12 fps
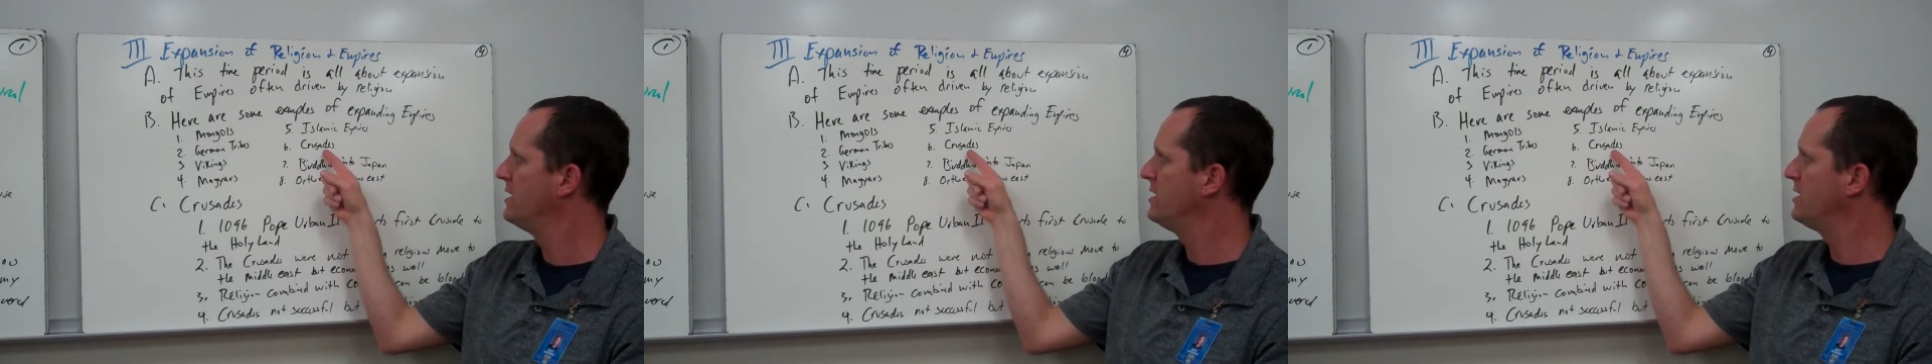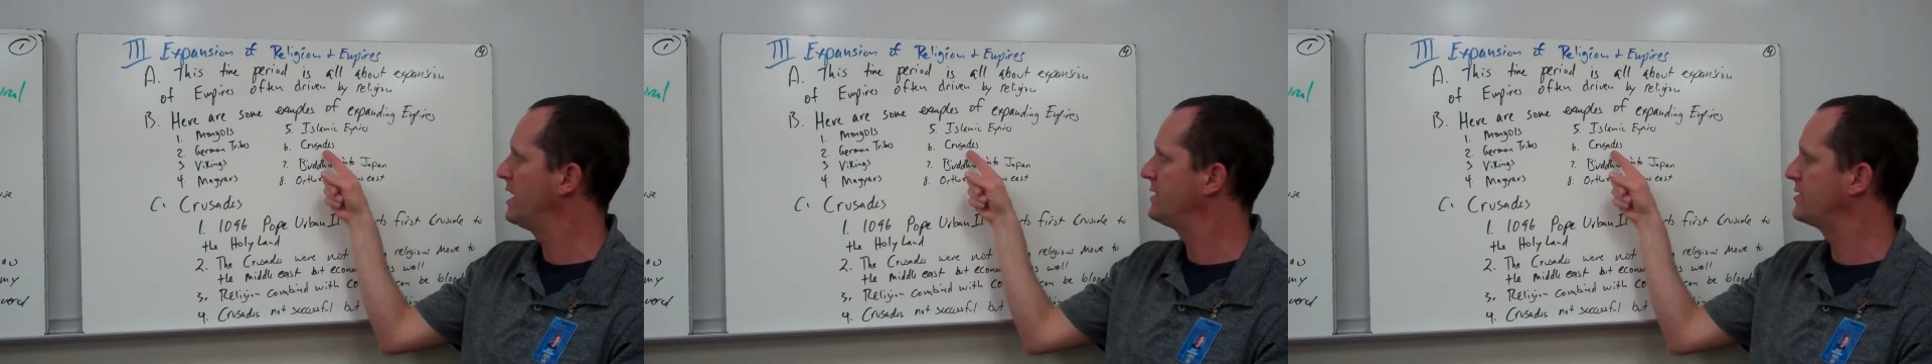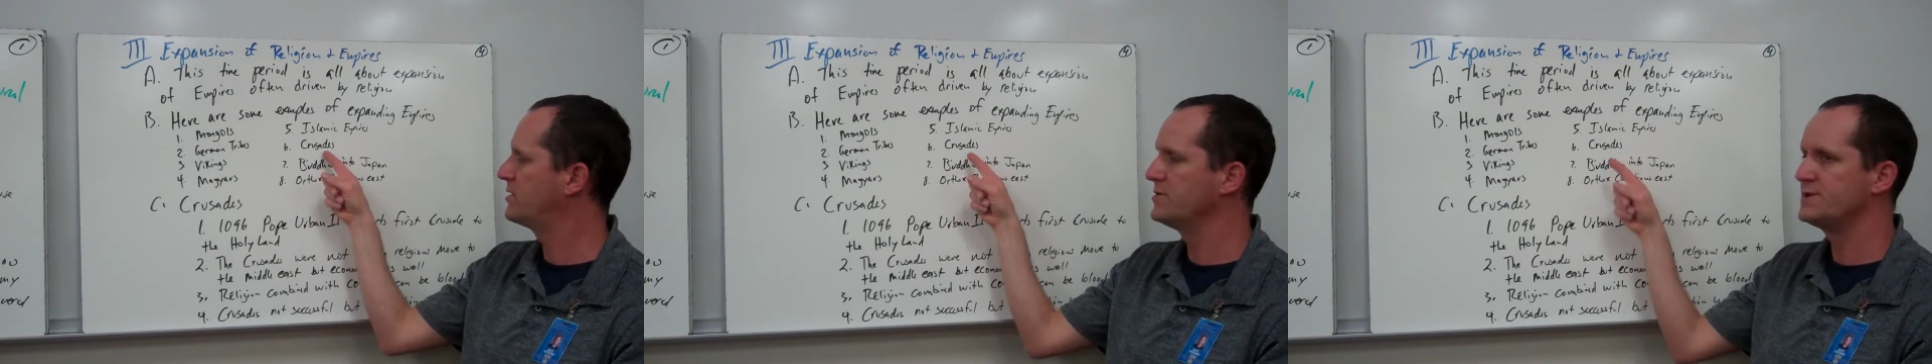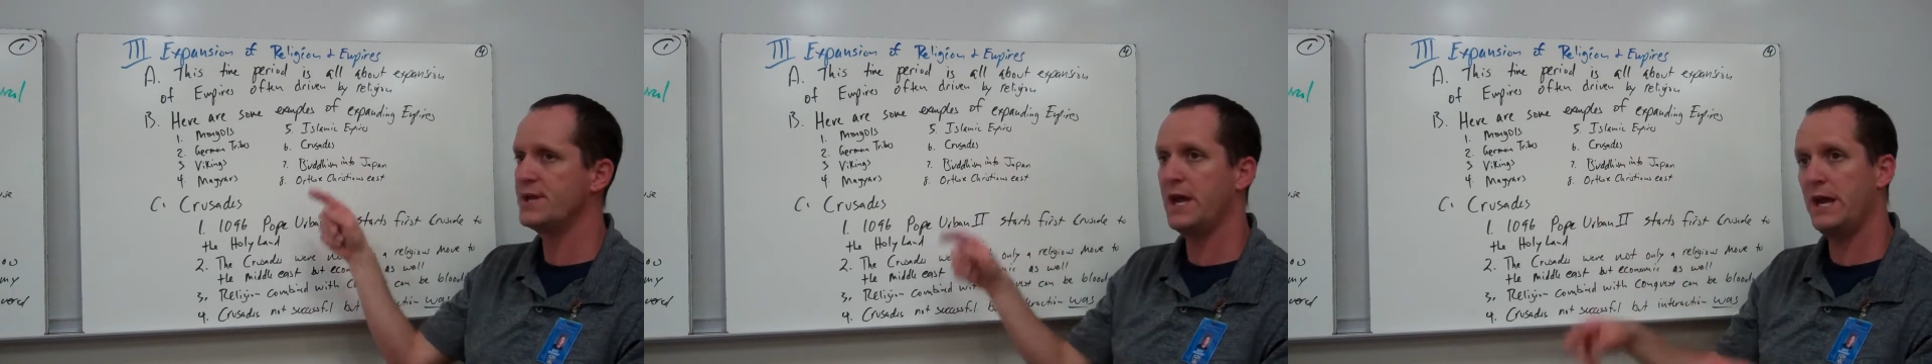You got the
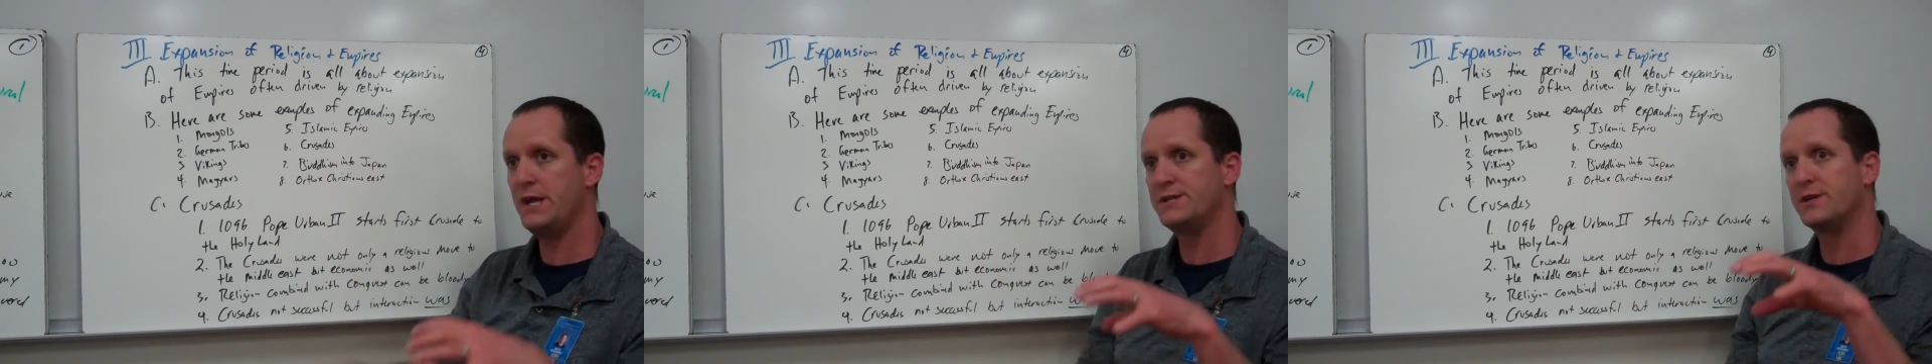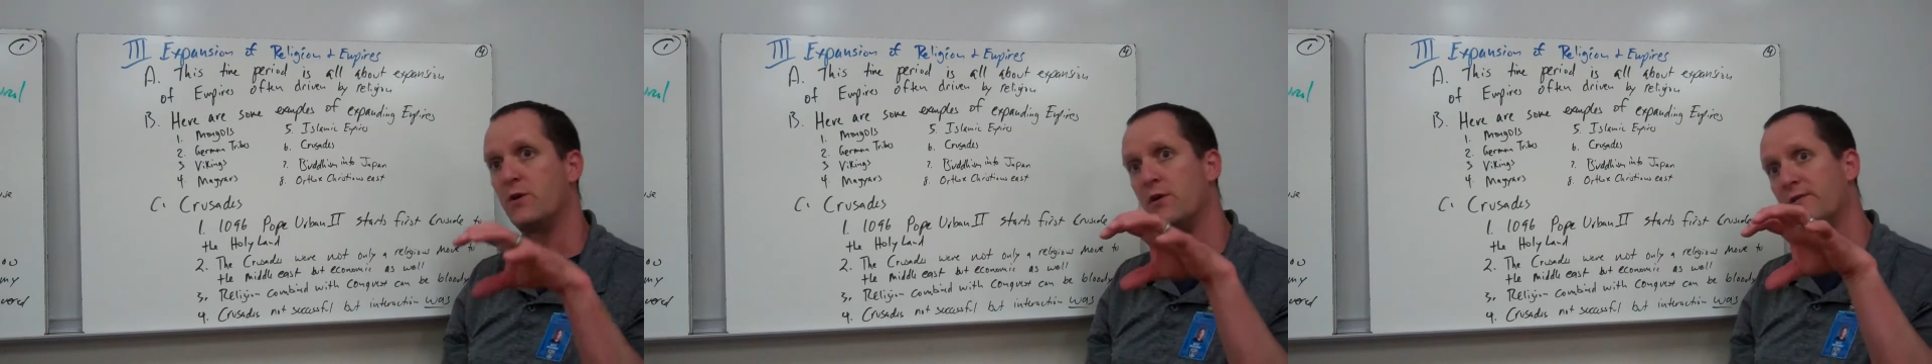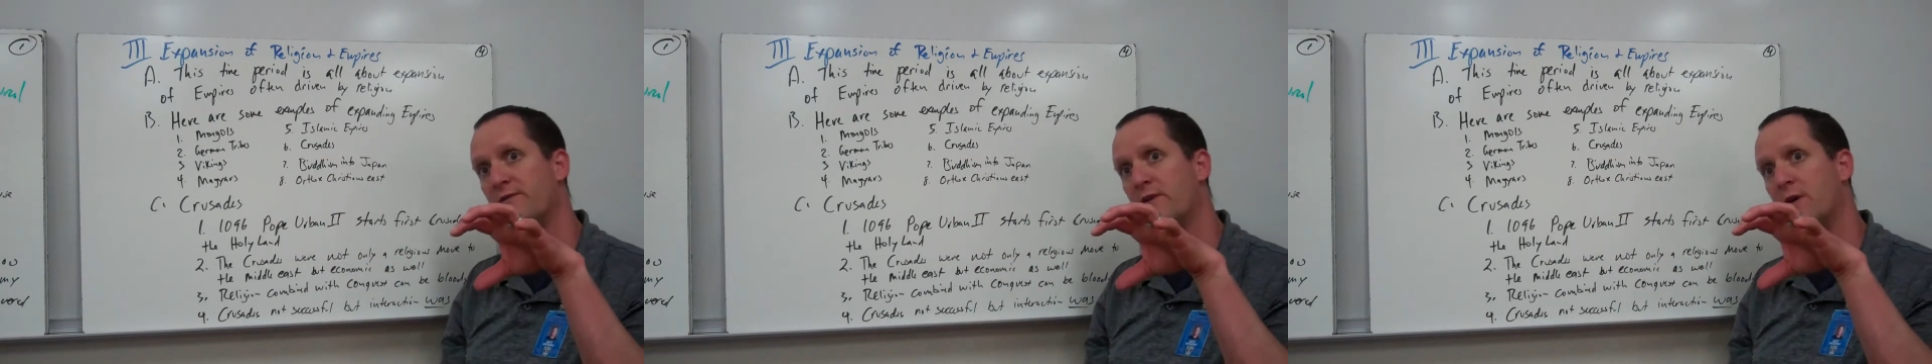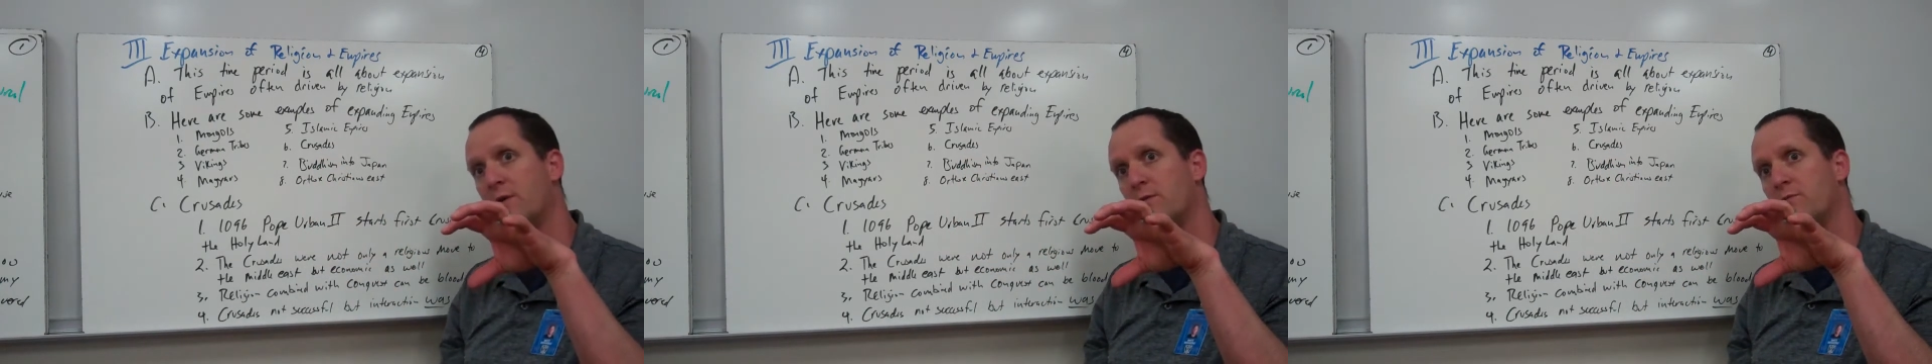Crusades going
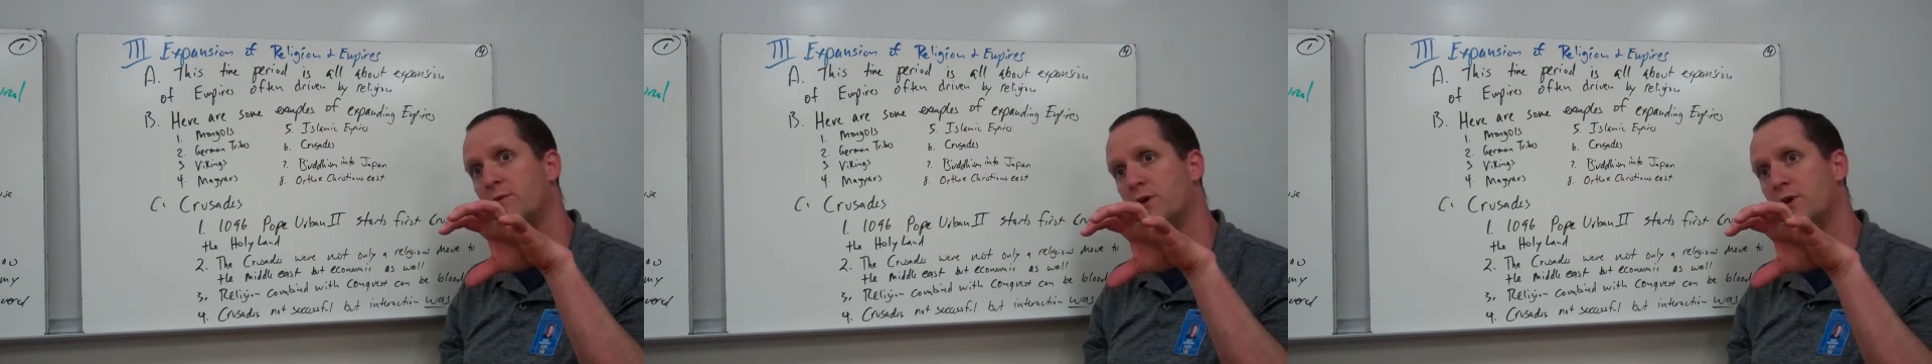from